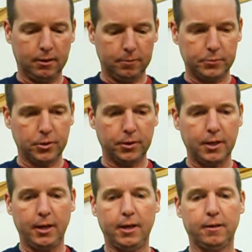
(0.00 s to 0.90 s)
So it can
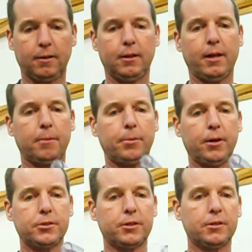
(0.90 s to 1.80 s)
handle a lot of
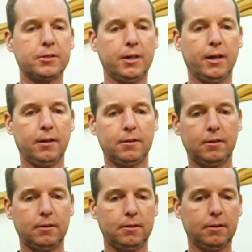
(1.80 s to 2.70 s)
pressure. It's not
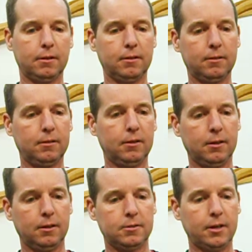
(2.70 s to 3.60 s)

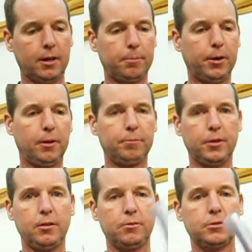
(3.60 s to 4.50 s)
a problem to
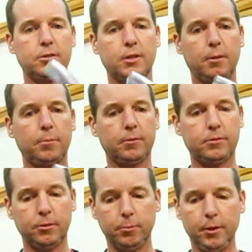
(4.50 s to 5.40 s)
use this type of
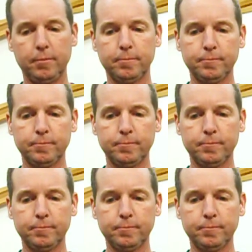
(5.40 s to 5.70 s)
tubing.